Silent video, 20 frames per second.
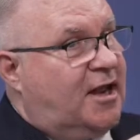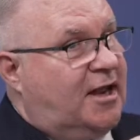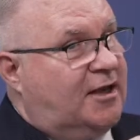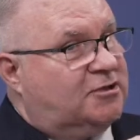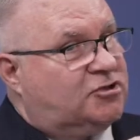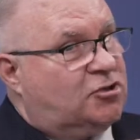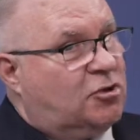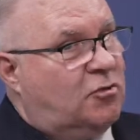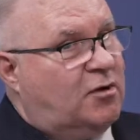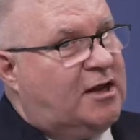And
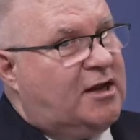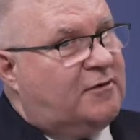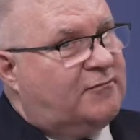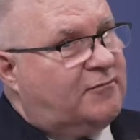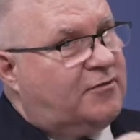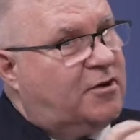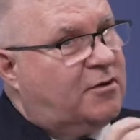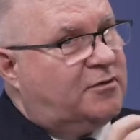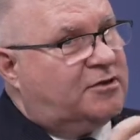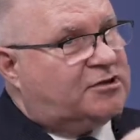so
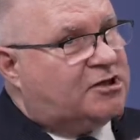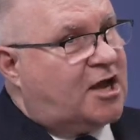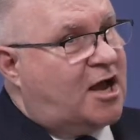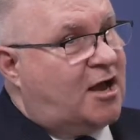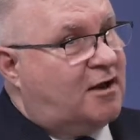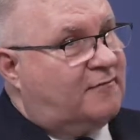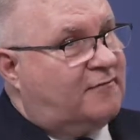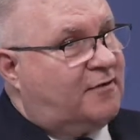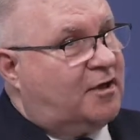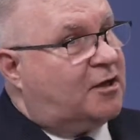if there is
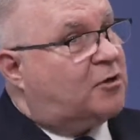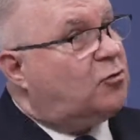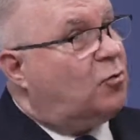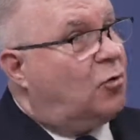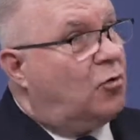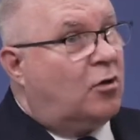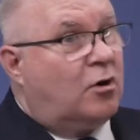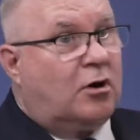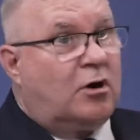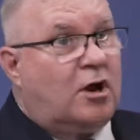conflict
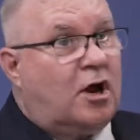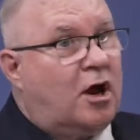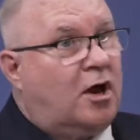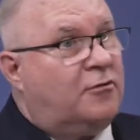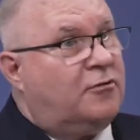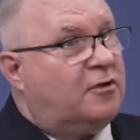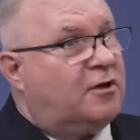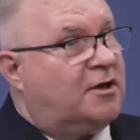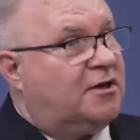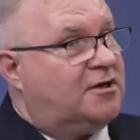or
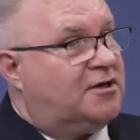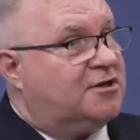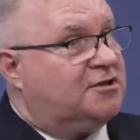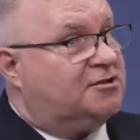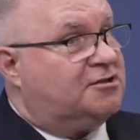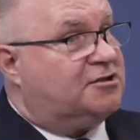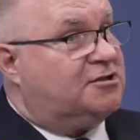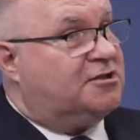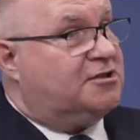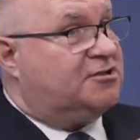other
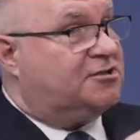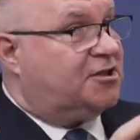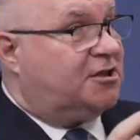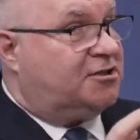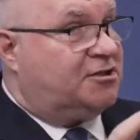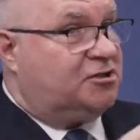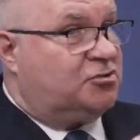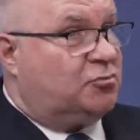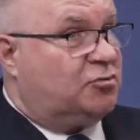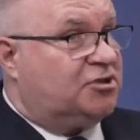contingencies
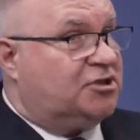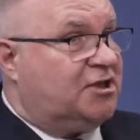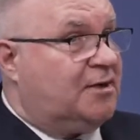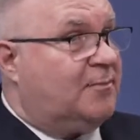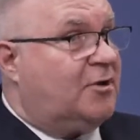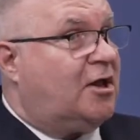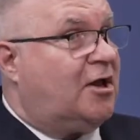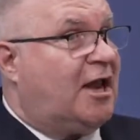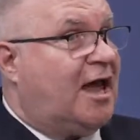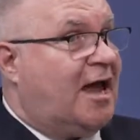such as
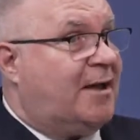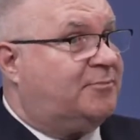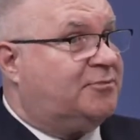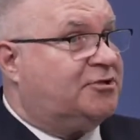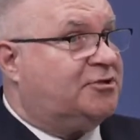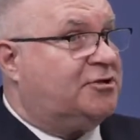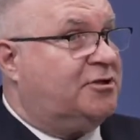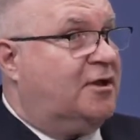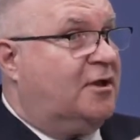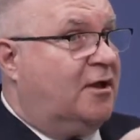regime
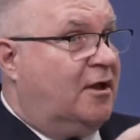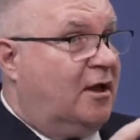collapse,